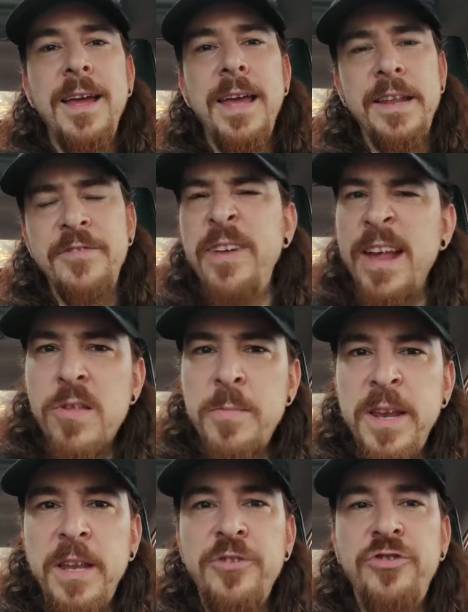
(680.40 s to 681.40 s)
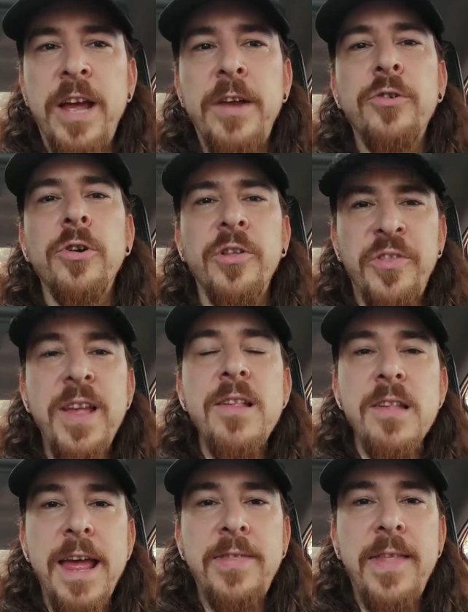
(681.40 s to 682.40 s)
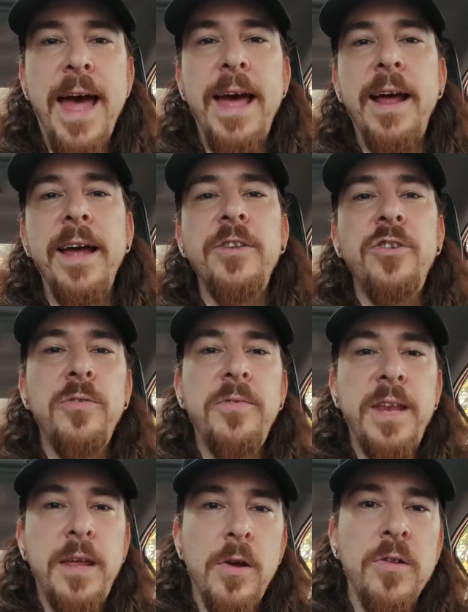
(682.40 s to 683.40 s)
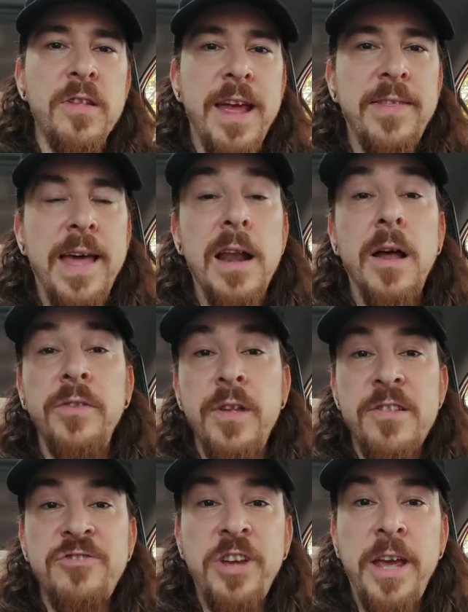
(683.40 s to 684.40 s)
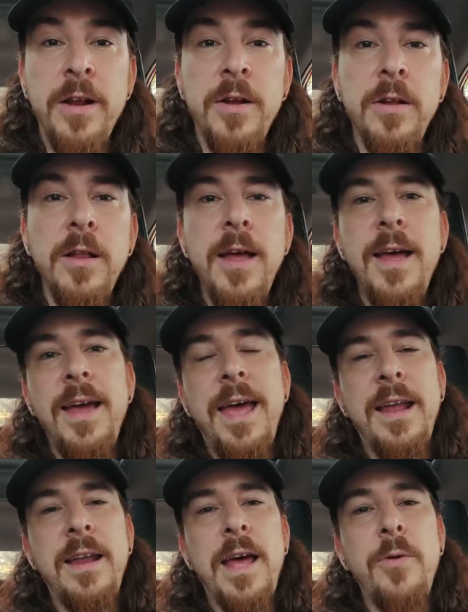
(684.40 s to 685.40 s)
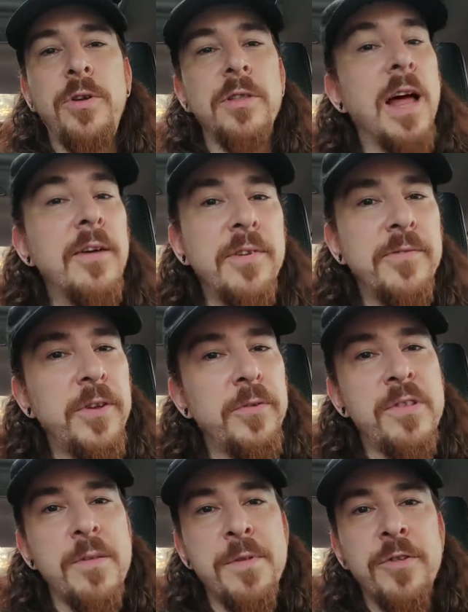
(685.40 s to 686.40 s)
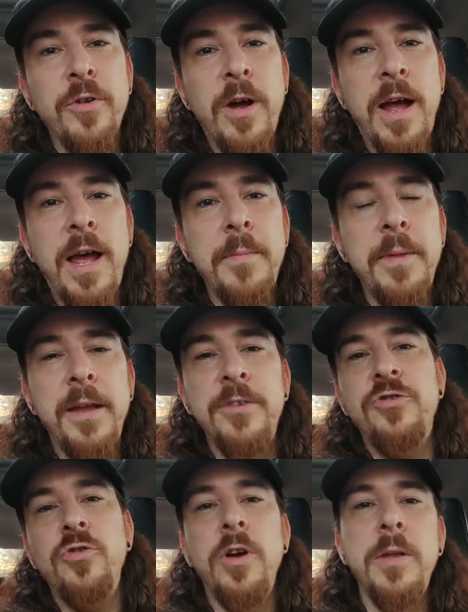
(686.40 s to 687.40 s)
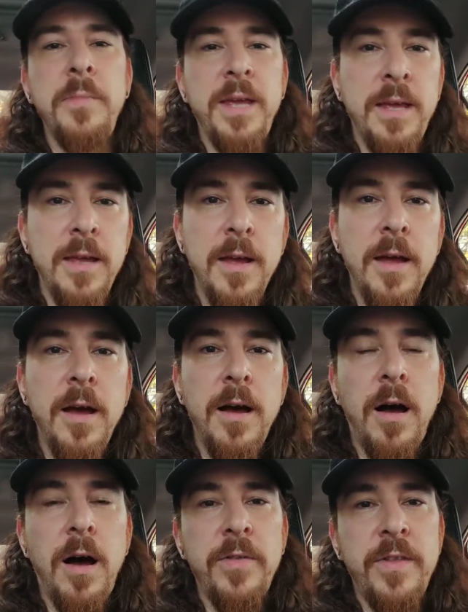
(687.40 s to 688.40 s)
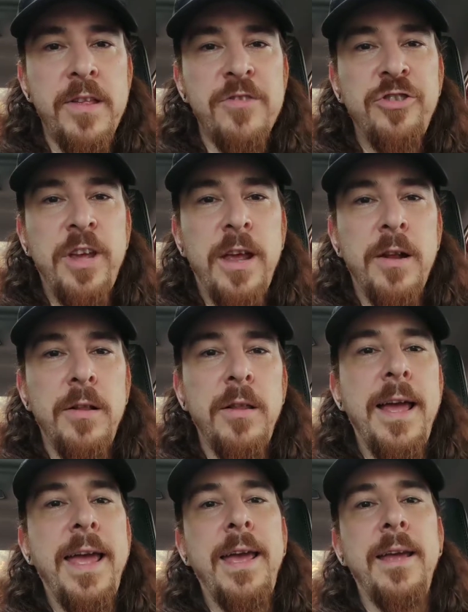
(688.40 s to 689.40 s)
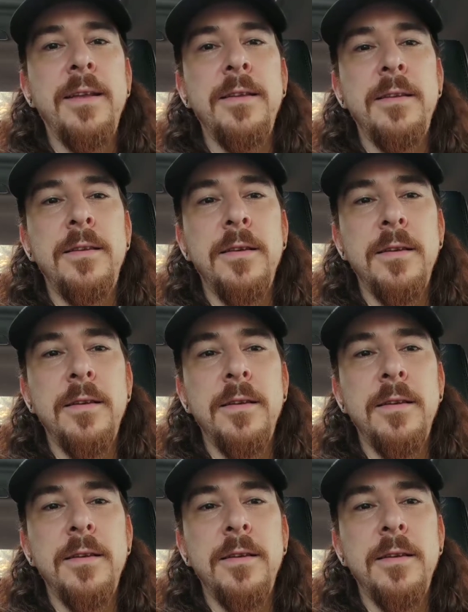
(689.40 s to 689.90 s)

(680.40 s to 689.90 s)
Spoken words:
investment in general, things like that, I do videos like that on this channel, and I would love if you'd subscribe and join me on this channel and